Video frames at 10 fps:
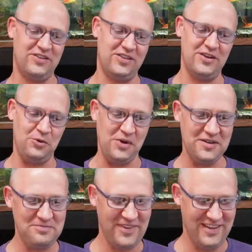There's a little
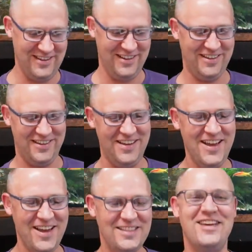one.
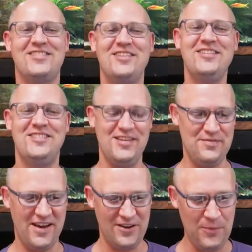Thanks. Good to
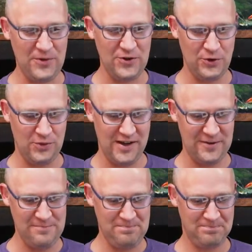see you, man. Hope you're doing
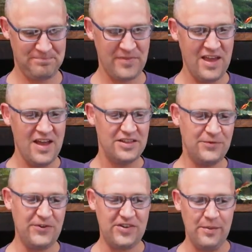well.
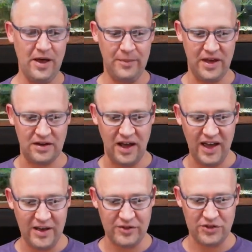The Fishy Mailman.
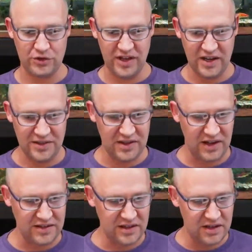I have a Chardonnay
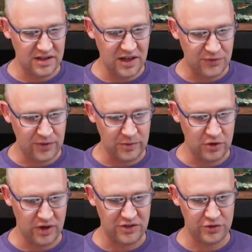that I didn't get
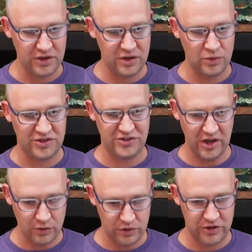from you. I treated with
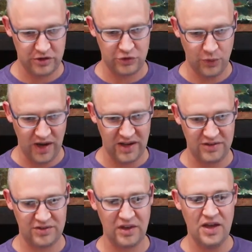General Cure
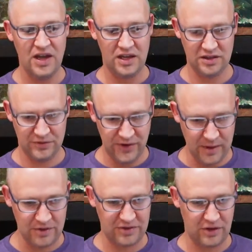twice and
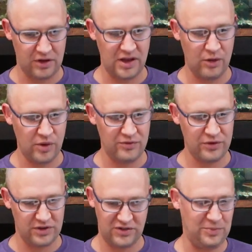levamisole,
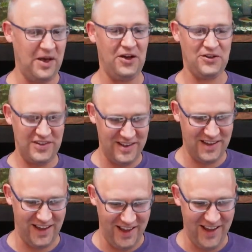however it's spelled.